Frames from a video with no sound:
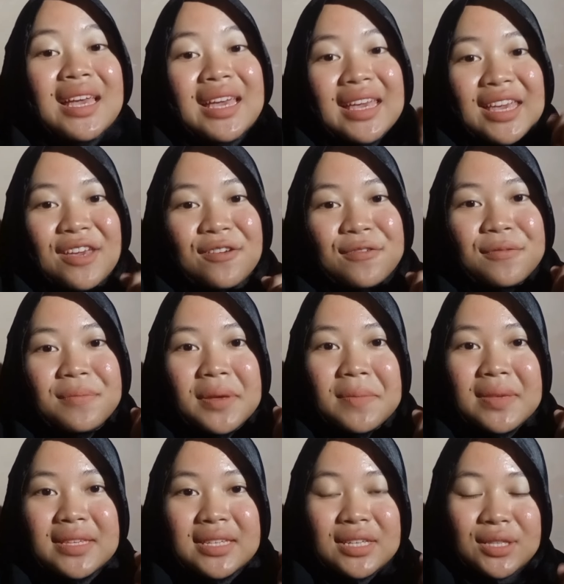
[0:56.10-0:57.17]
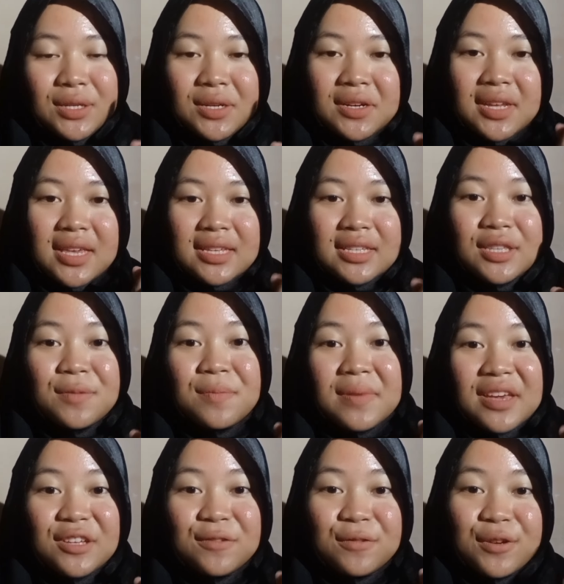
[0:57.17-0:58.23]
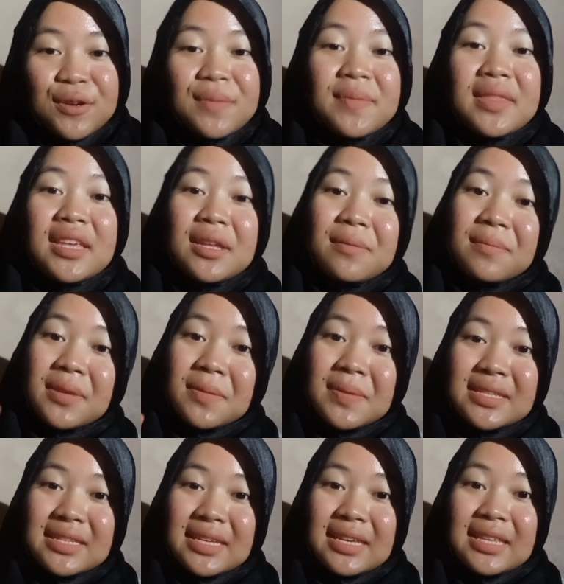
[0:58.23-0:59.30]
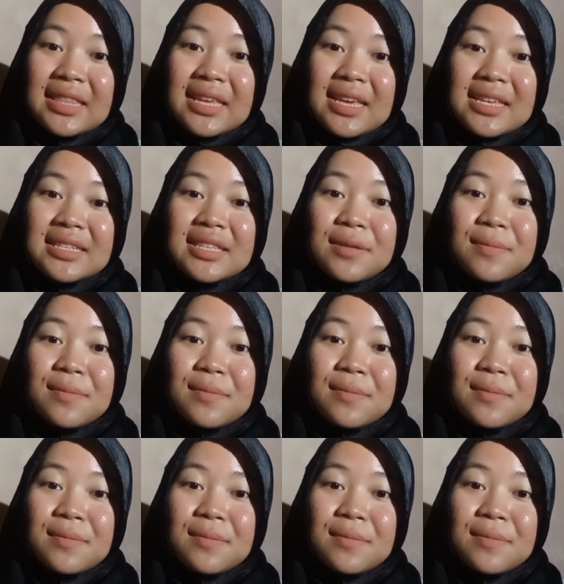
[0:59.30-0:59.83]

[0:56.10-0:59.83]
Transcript: If babysitter is the best form, then babysit is the